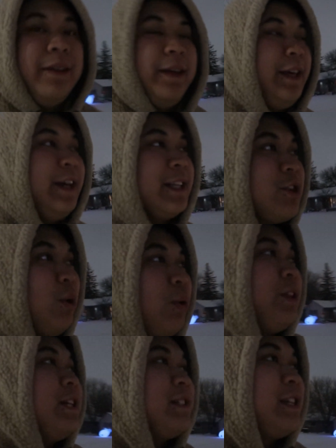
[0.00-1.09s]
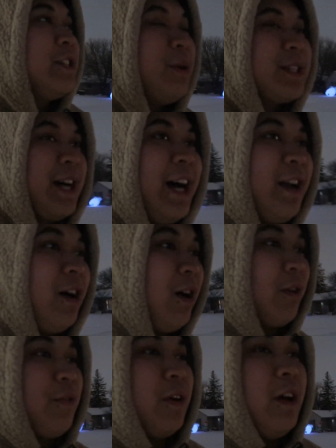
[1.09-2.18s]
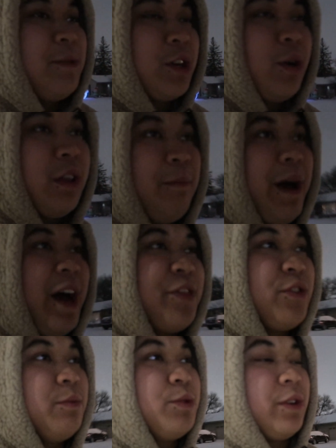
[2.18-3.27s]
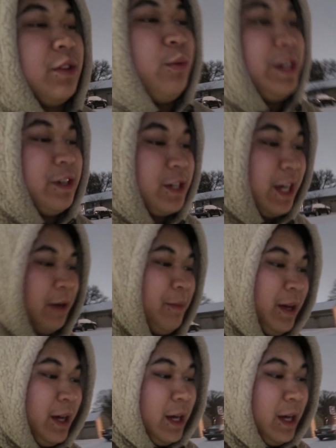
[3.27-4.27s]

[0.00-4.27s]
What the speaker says: he gets cold easily, so it's kind of hard for him to go to the bathroom during the winter time.